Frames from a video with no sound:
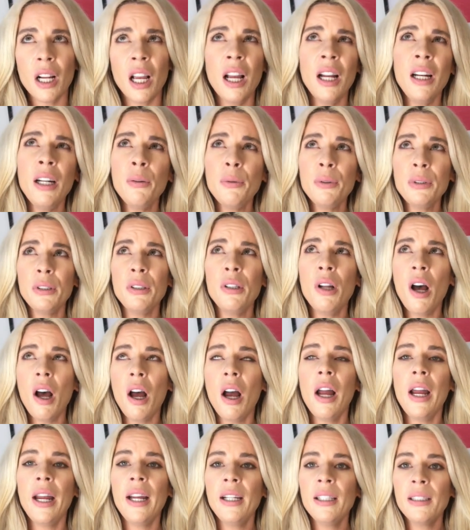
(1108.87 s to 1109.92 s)
And it was
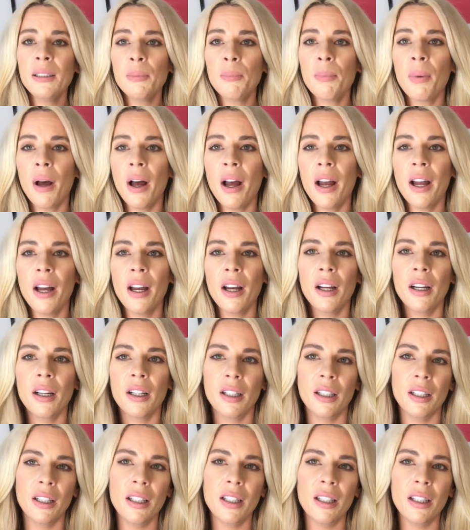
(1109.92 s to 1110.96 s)
nice, but
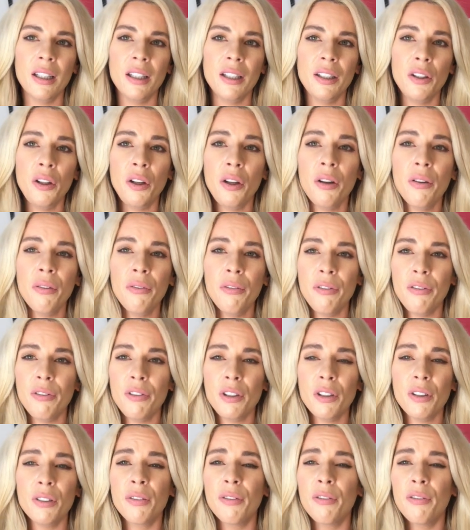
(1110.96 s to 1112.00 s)
you can
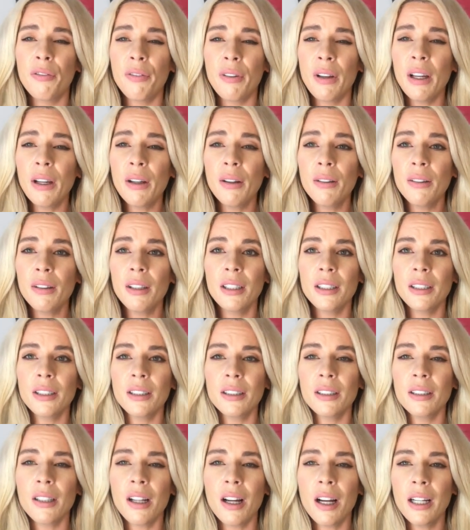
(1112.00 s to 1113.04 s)
just feel this
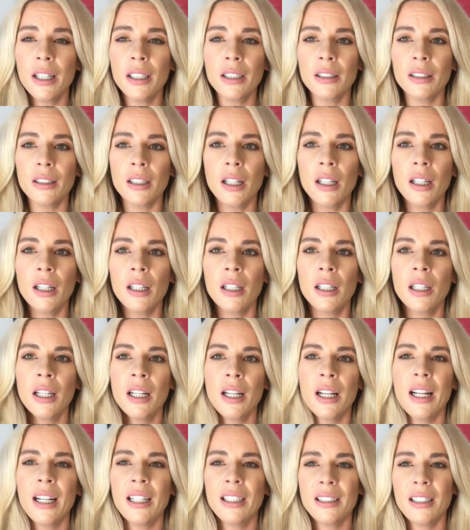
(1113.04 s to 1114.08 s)
is nicer.
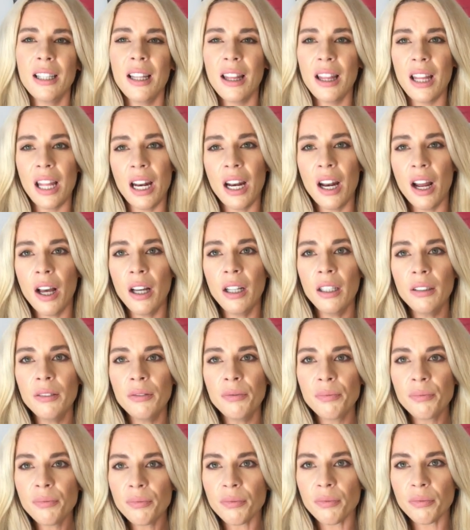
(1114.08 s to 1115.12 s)
It's thinner,
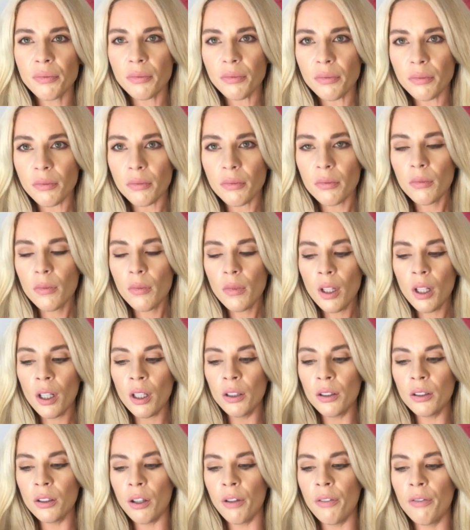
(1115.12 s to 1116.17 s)

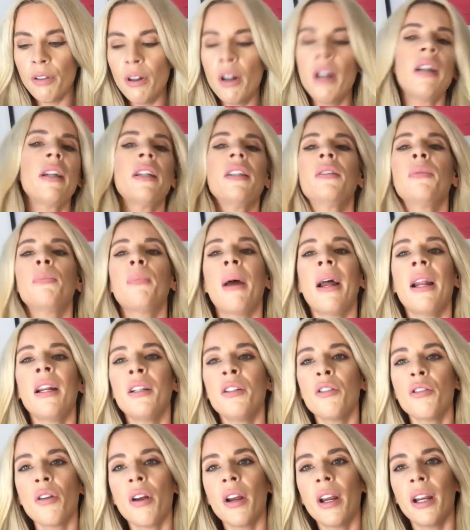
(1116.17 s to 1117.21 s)
so I feel like it's
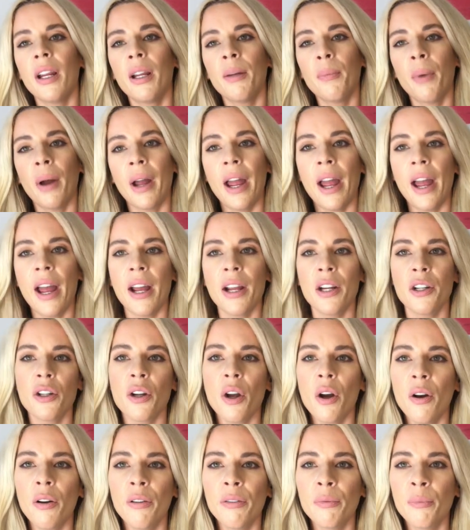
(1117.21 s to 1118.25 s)
penetrating my hair
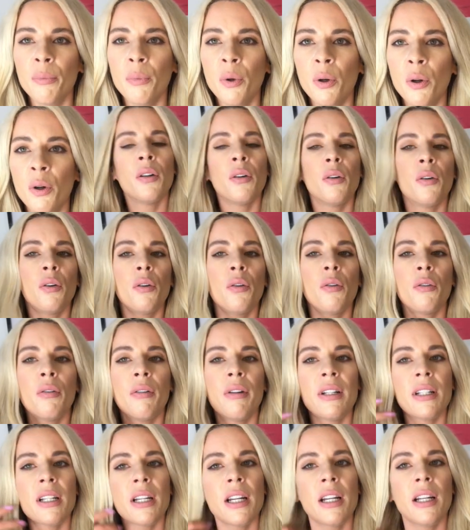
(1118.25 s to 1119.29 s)
shaft more.
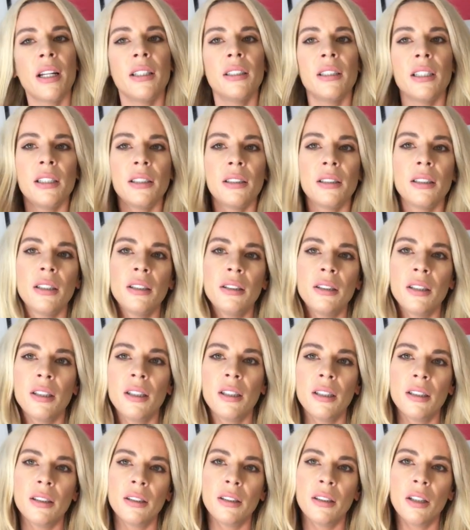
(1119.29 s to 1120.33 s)
Already addicted to
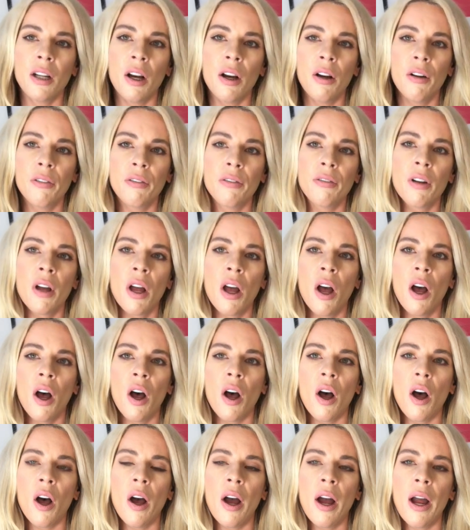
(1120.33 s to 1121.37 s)
this stuff.
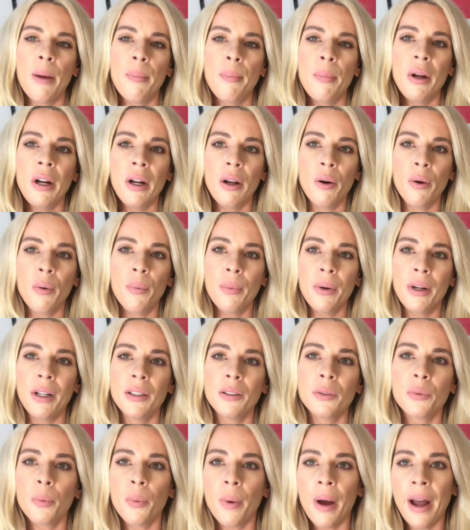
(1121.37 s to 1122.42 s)
I put it on when
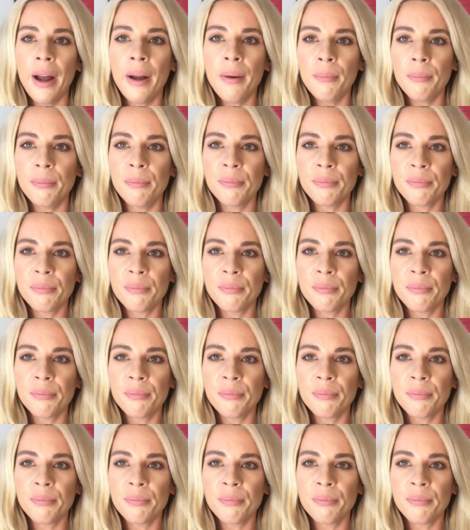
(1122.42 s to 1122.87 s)
it's wet